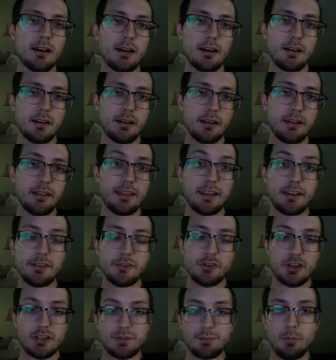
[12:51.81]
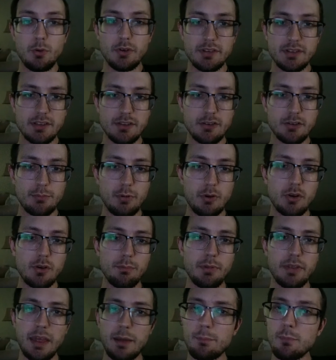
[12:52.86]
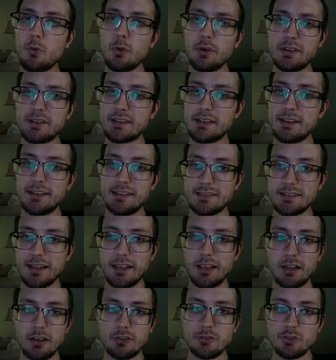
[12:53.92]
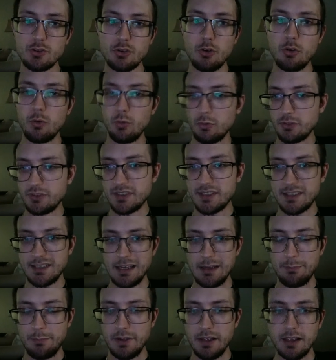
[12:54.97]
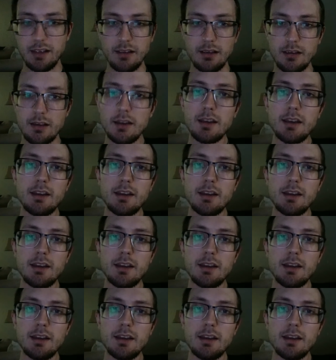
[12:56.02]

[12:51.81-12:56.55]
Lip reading: that injects poison to your opponent, but that poison is like a cold seeping